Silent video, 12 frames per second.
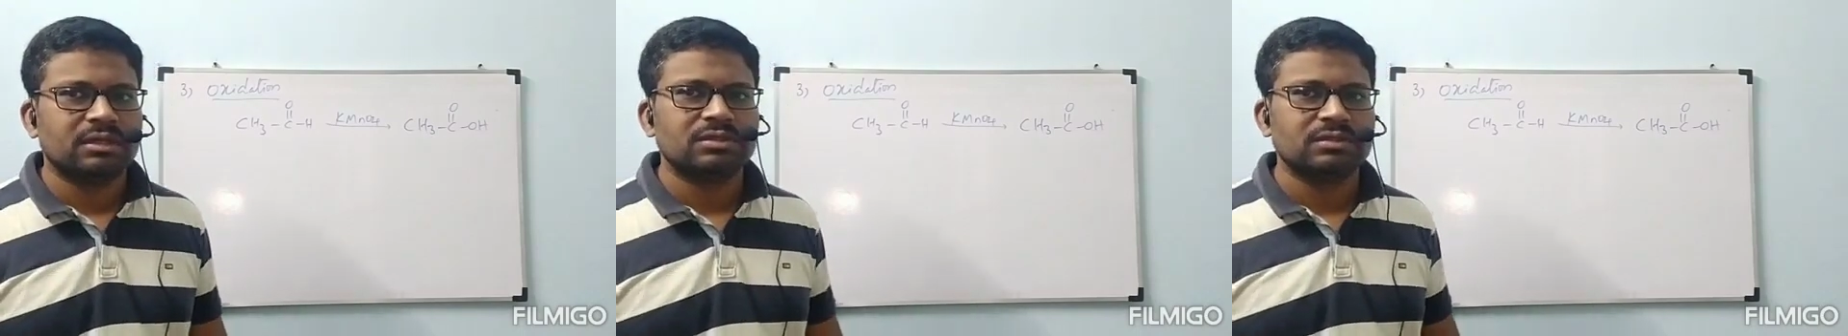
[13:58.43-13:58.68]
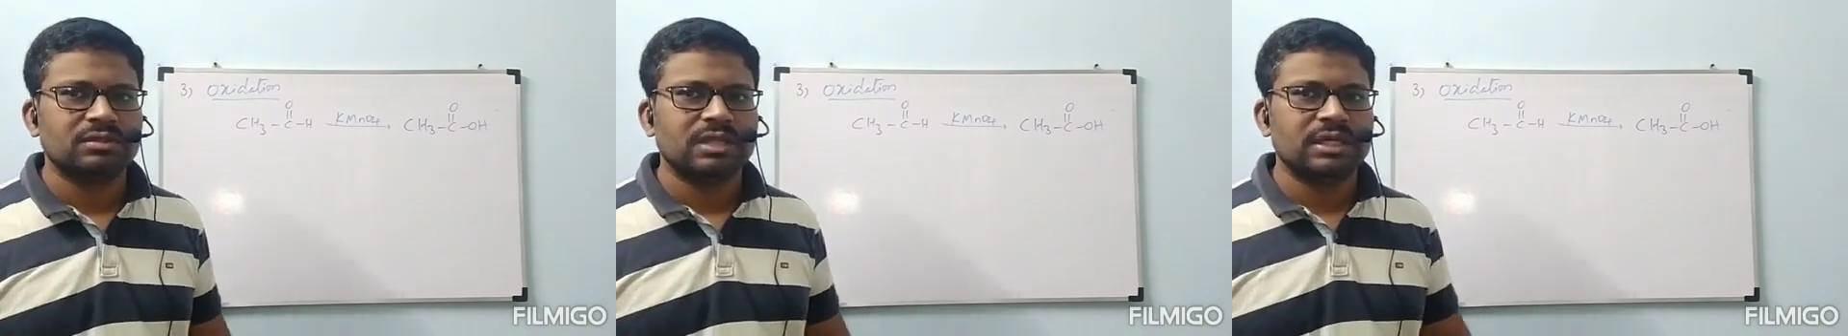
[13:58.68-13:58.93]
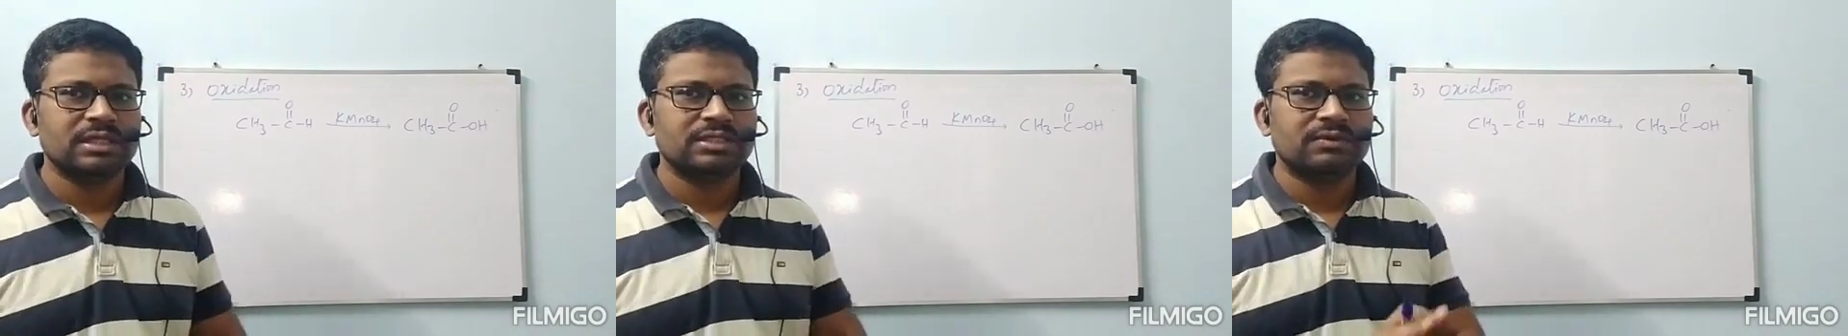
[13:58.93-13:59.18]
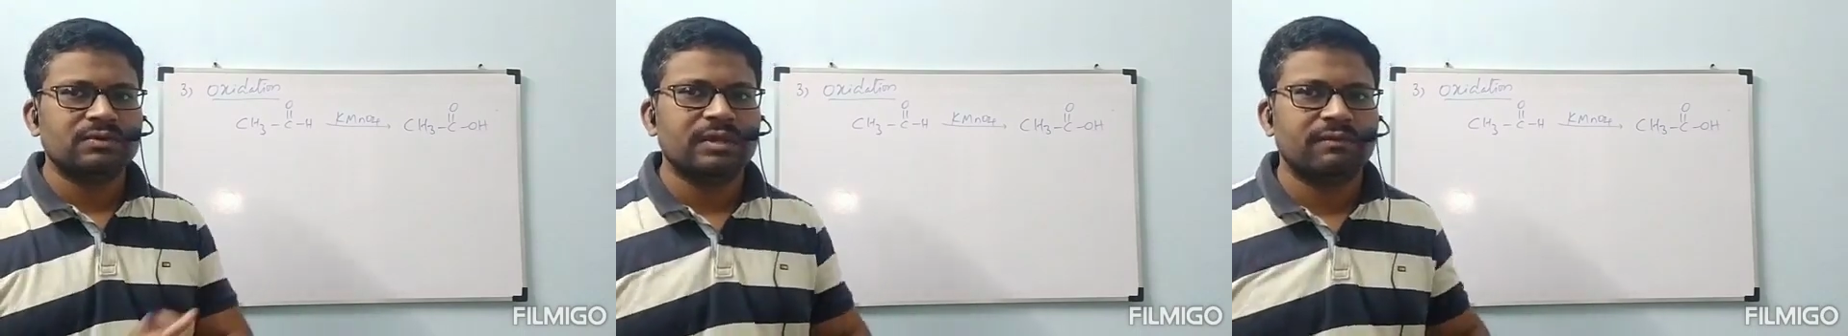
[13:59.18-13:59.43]
So there is
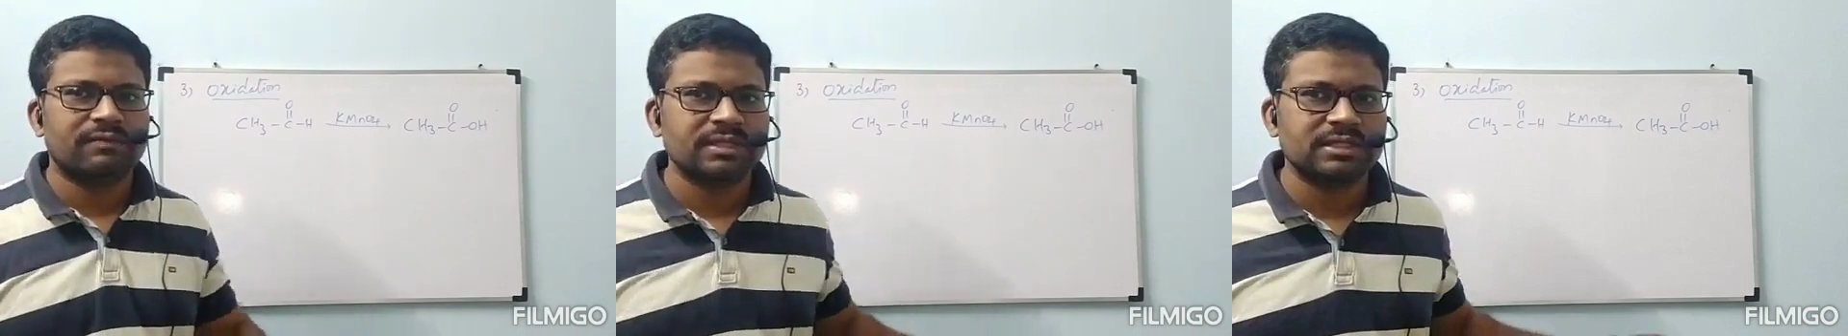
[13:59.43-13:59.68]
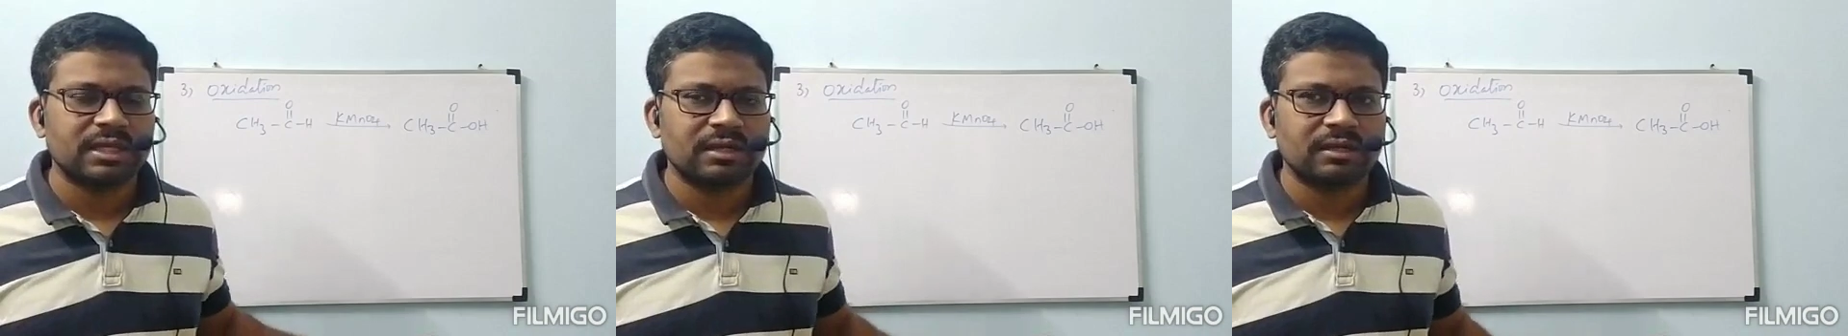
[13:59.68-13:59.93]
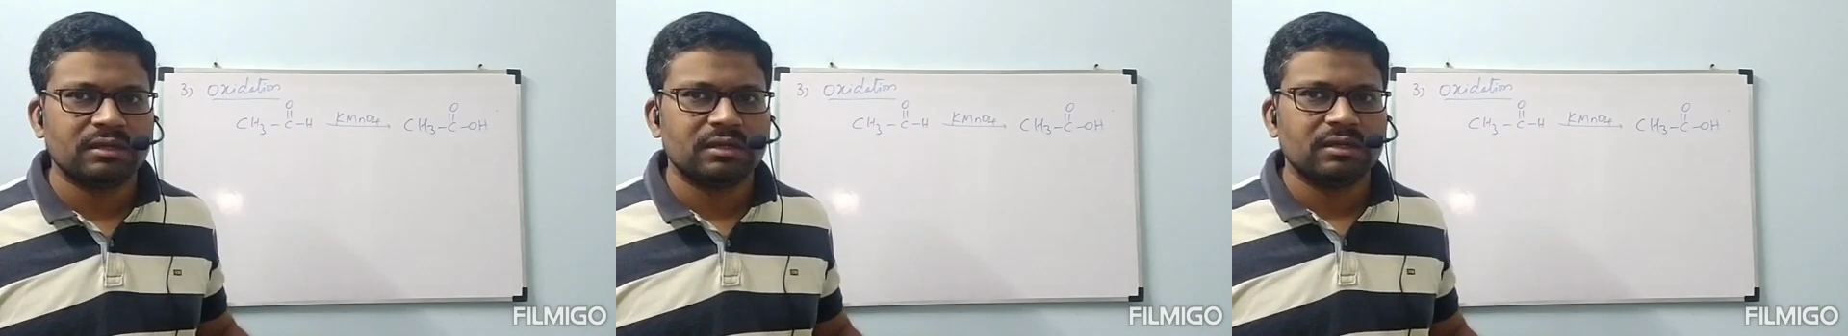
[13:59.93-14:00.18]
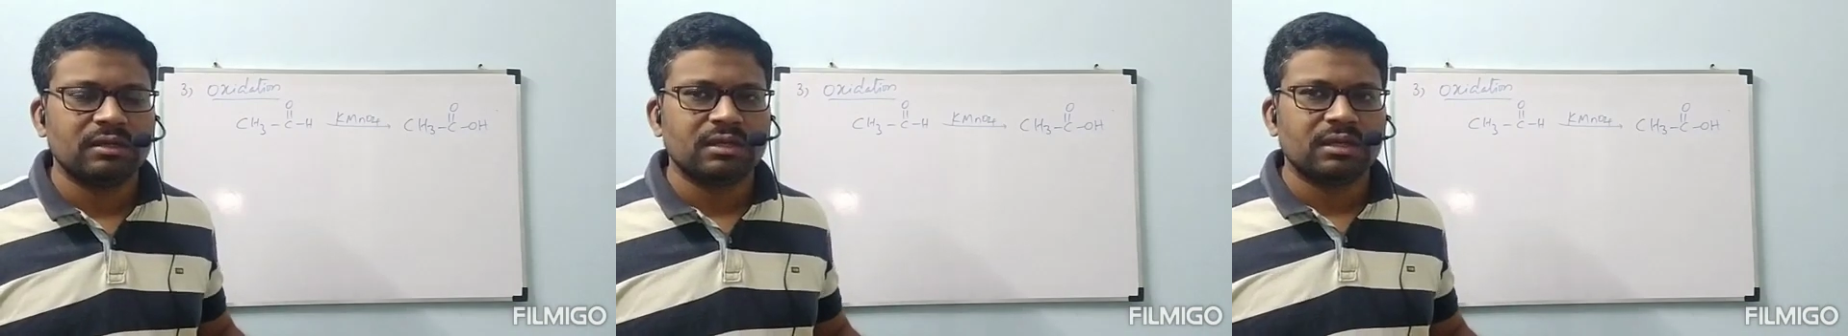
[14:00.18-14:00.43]
no difference at all.
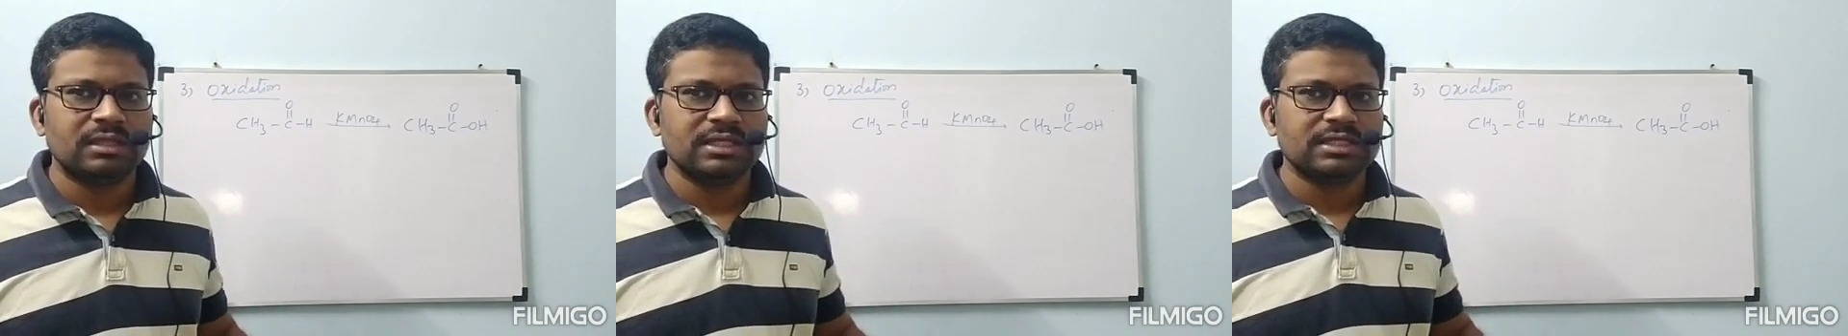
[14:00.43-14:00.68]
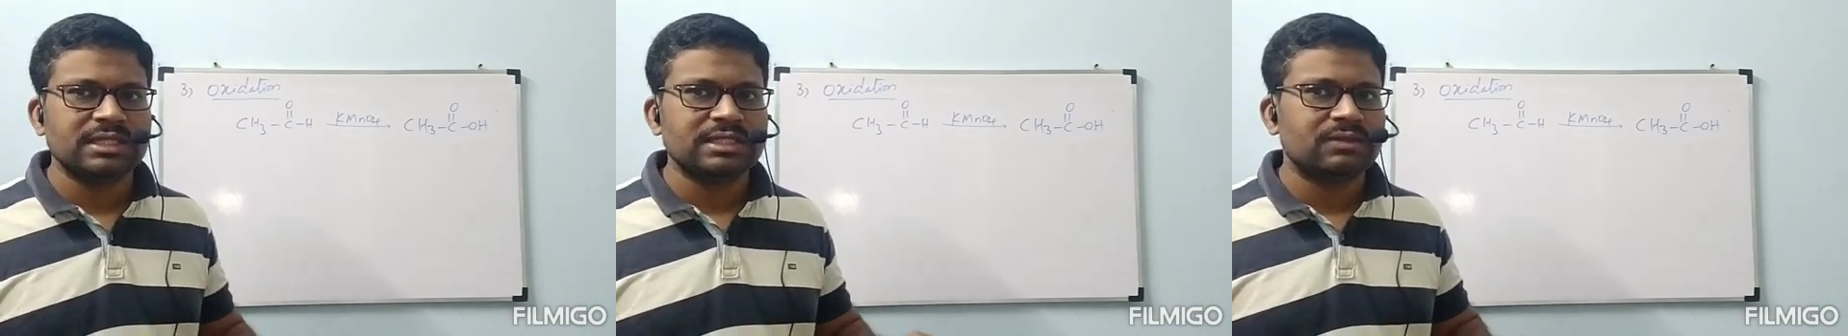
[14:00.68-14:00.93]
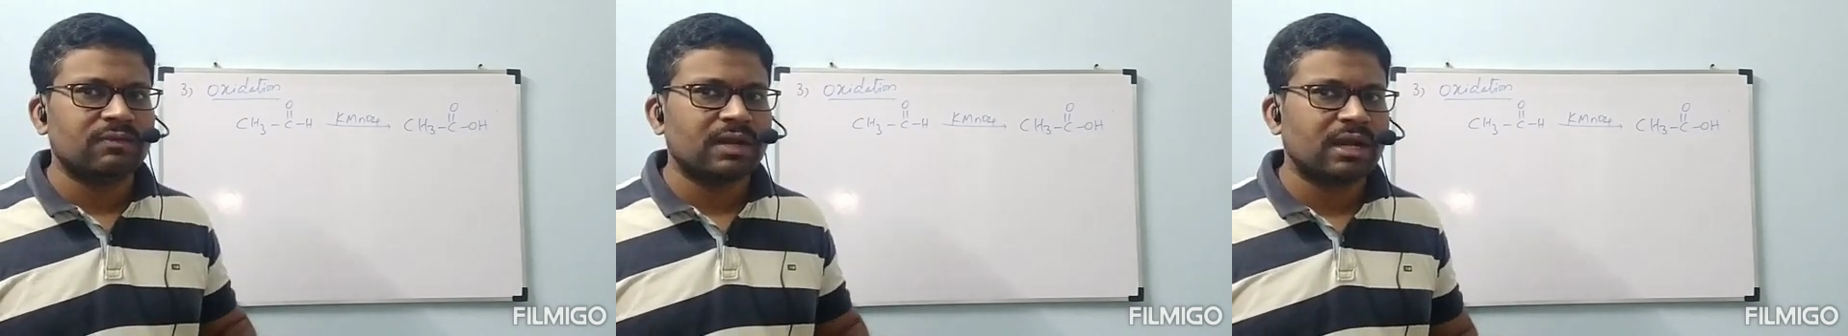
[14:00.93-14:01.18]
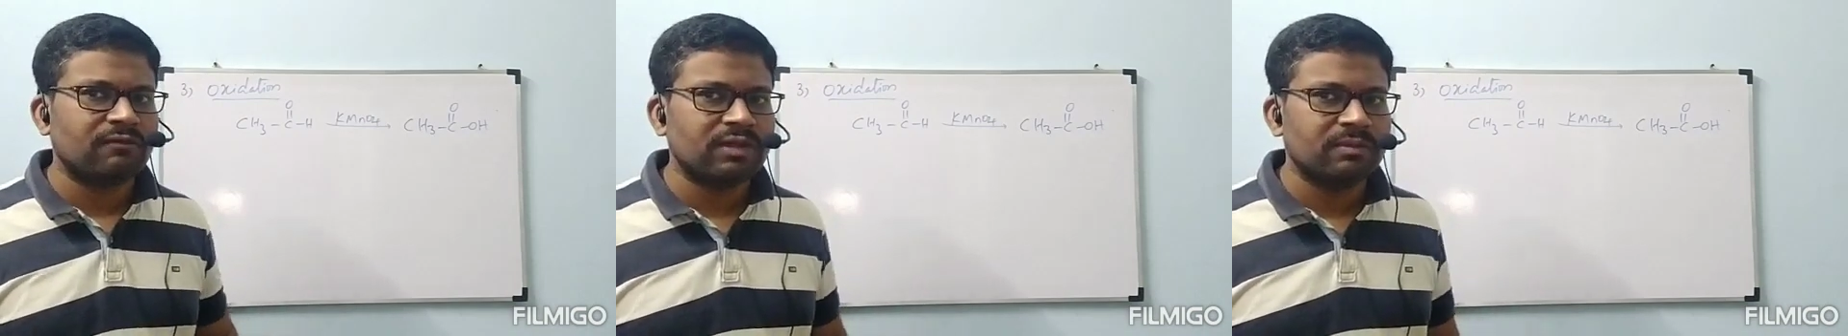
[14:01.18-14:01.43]
This is
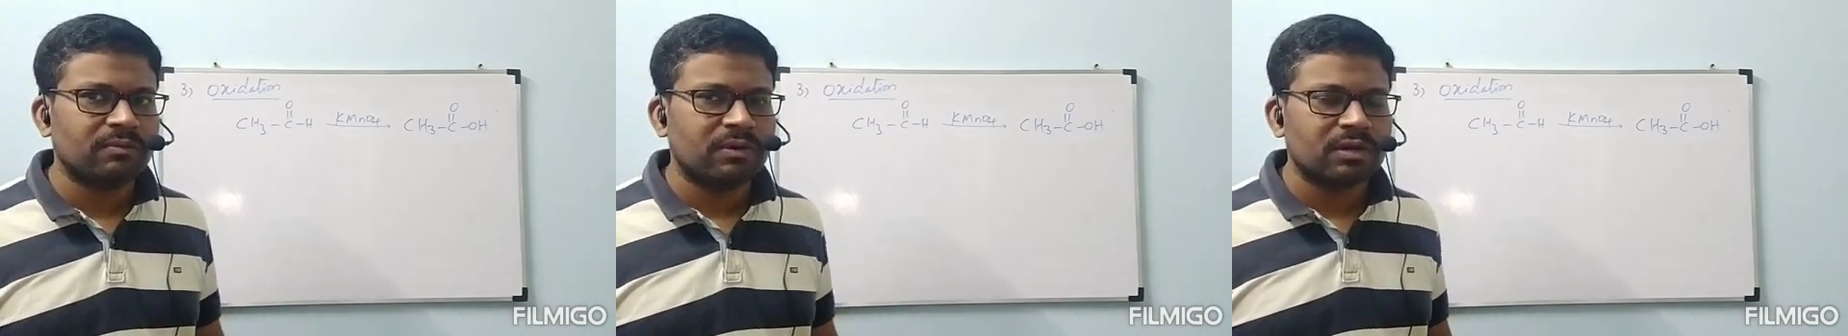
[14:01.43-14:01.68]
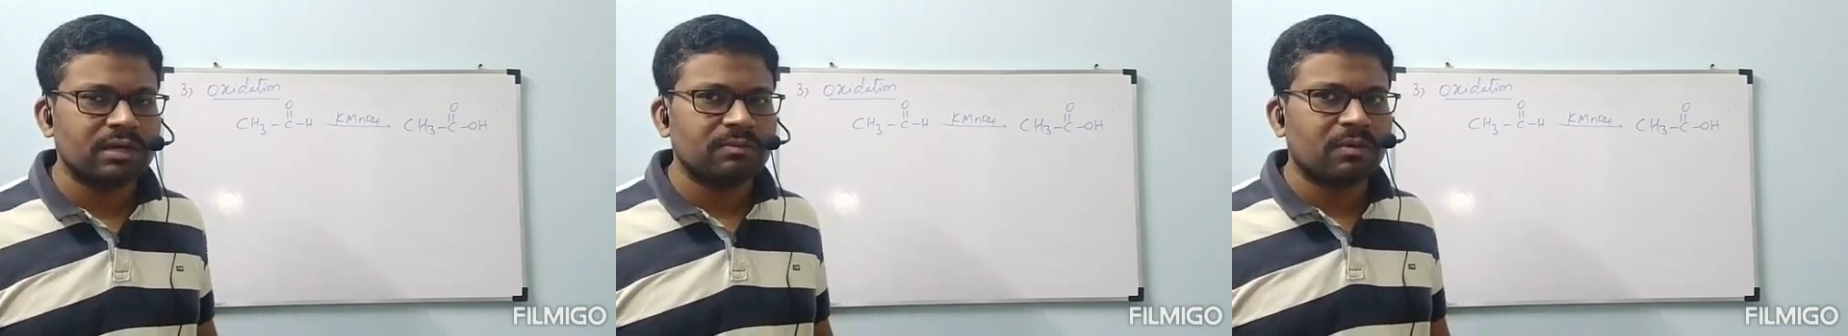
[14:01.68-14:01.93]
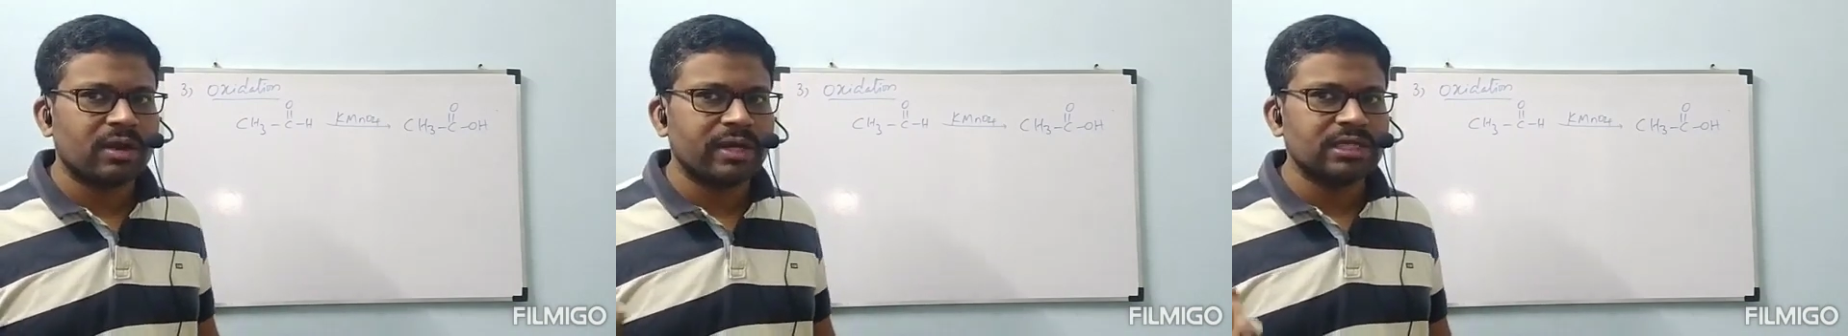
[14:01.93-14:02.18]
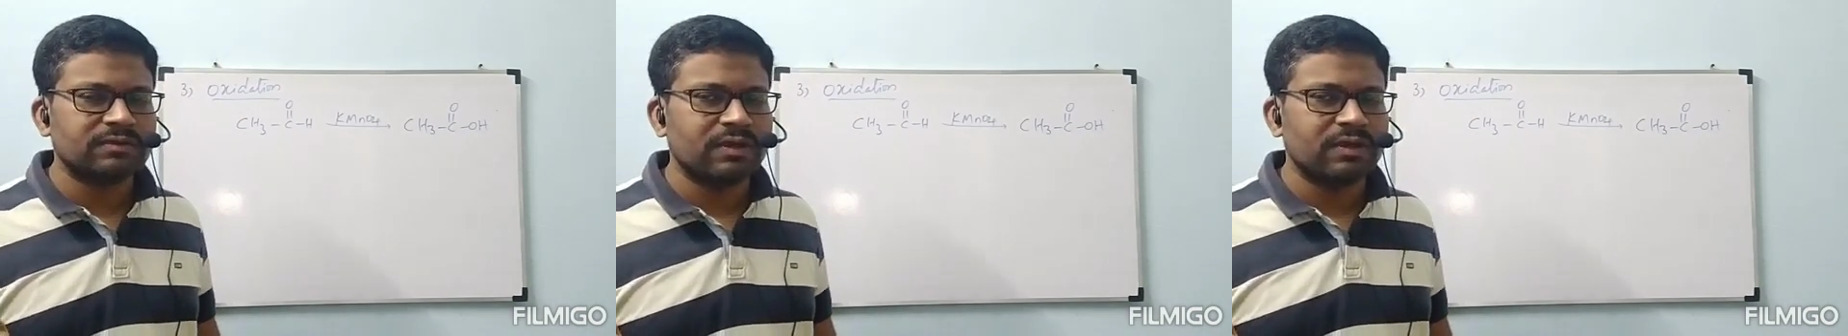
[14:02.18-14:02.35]
one of the important points